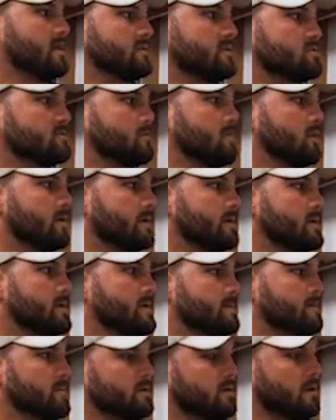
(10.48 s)
the guys are going
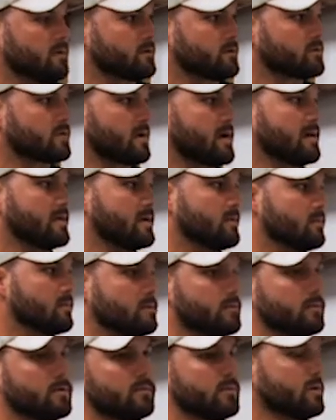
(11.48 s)
in and getting
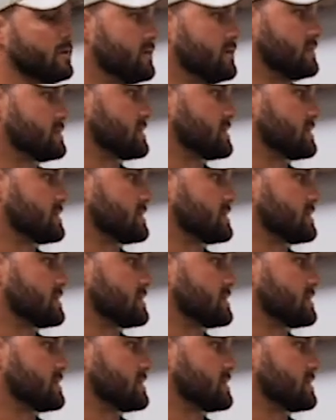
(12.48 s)
broken down as